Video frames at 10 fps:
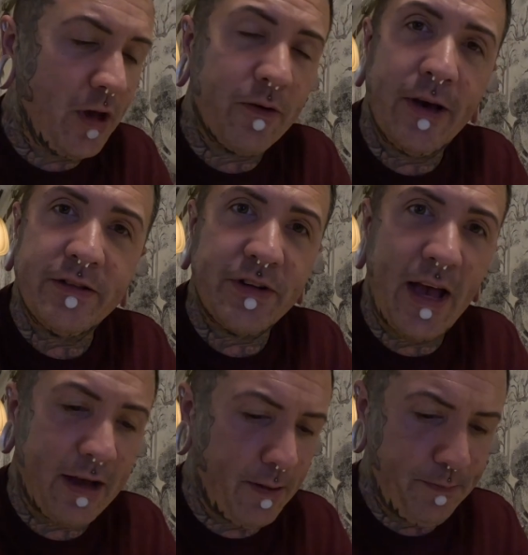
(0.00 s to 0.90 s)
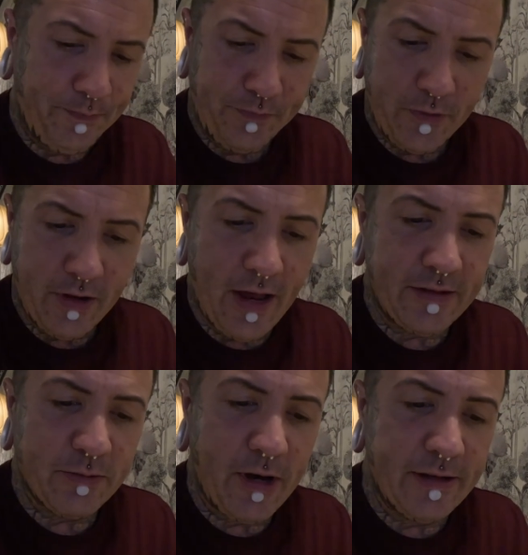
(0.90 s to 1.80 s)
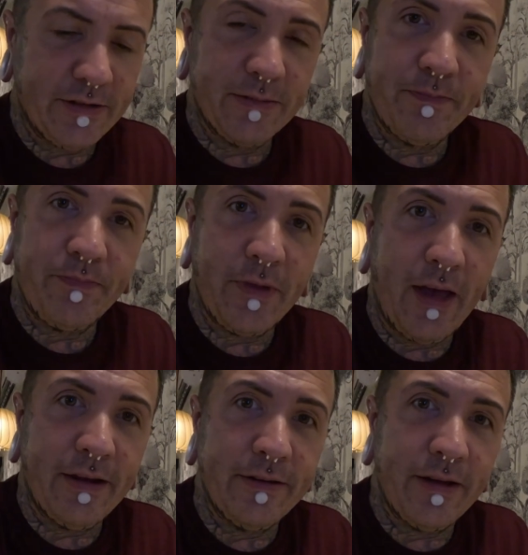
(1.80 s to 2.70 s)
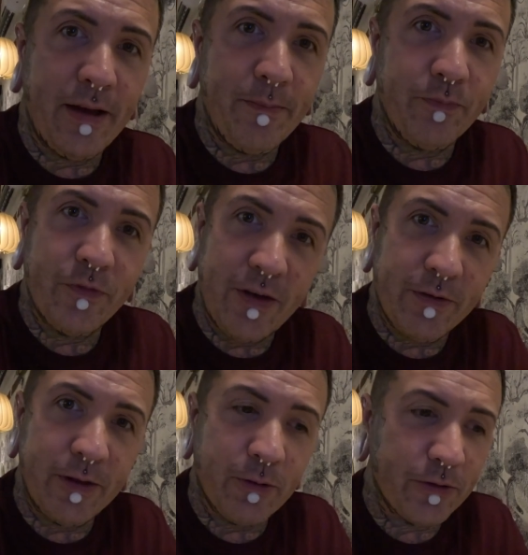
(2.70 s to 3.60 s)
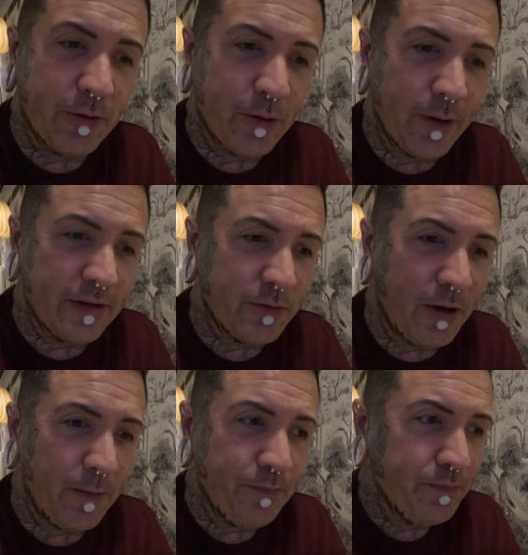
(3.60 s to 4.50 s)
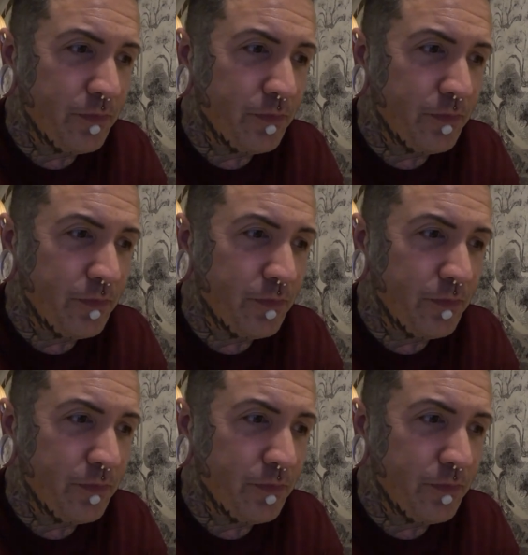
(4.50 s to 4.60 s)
A great snack, nice rice, and um, definitely worth ordering as well.